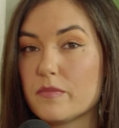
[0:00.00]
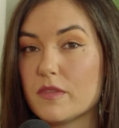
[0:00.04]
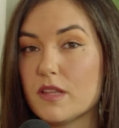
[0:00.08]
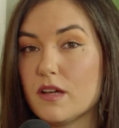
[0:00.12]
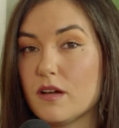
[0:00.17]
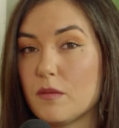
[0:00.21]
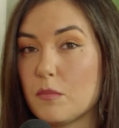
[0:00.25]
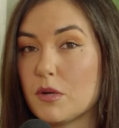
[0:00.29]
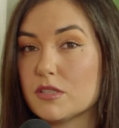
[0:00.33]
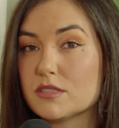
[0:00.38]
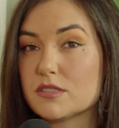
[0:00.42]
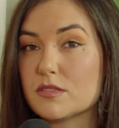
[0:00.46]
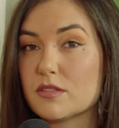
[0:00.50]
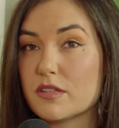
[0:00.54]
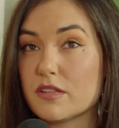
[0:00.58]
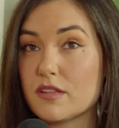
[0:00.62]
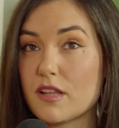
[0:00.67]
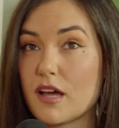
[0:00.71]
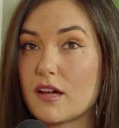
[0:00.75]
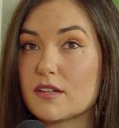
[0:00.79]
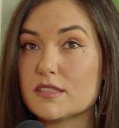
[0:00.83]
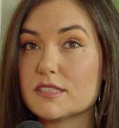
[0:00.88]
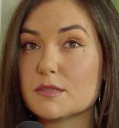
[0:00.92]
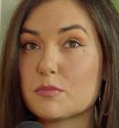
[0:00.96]
I'm also the
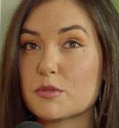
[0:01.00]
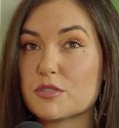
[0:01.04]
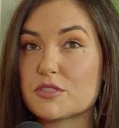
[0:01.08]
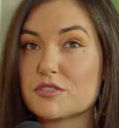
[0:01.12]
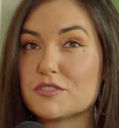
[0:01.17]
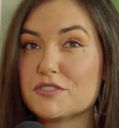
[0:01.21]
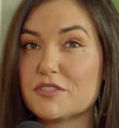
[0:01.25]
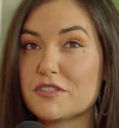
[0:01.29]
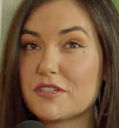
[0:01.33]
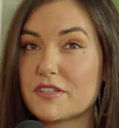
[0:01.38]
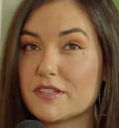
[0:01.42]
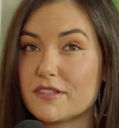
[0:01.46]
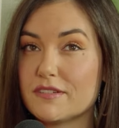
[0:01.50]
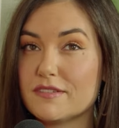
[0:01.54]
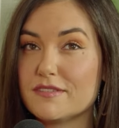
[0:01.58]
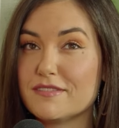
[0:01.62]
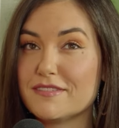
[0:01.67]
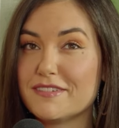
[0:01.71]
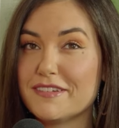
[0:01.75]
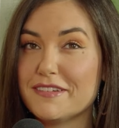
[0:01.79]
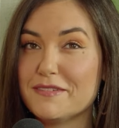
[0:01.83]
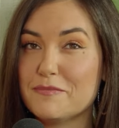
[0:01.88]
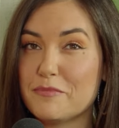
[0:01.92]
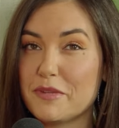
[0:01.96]
loudest person you can
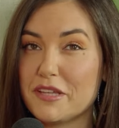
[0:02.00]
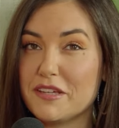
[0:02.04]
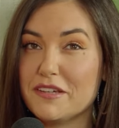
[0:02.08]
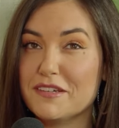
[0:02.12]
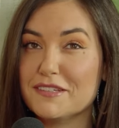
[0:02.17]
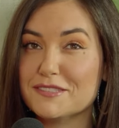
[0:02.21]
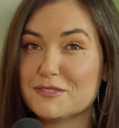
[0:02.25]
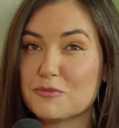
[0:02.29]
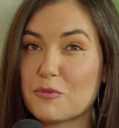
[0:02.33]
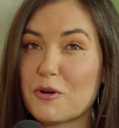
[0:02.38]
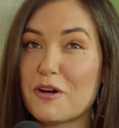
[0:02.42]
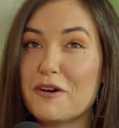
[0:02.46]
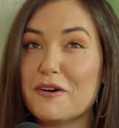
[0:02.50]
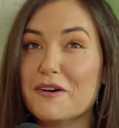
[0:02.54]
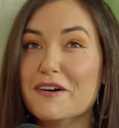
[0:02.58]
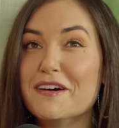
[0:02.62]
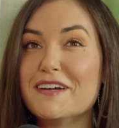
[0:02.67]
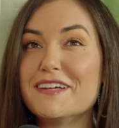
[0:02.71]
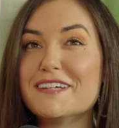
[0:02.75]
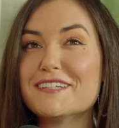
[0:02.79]
meet as well.